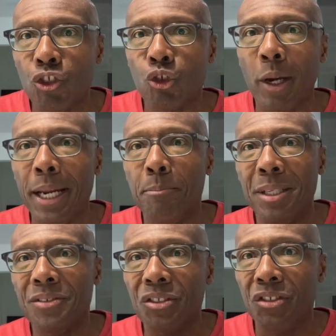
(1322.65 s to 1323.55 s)
and trade
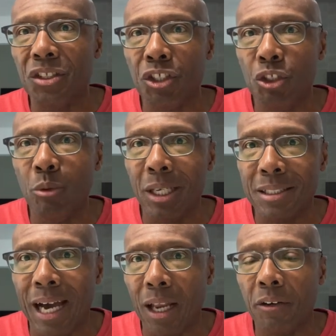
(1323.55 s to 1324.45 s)
business in the US
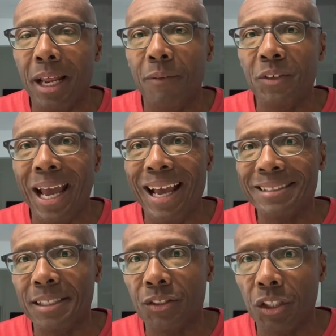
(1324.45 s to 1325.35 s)
dollar and have your
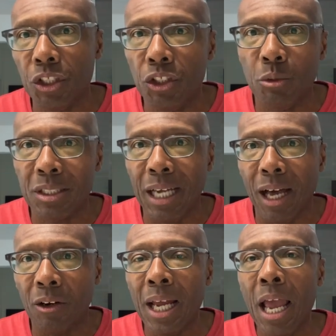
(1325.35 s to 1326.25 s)
assets in the US
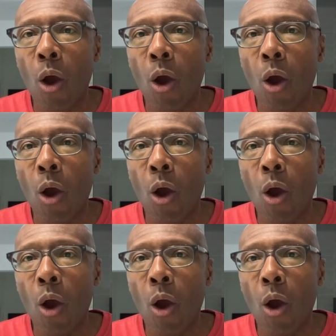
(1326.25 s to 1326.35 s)
dollar,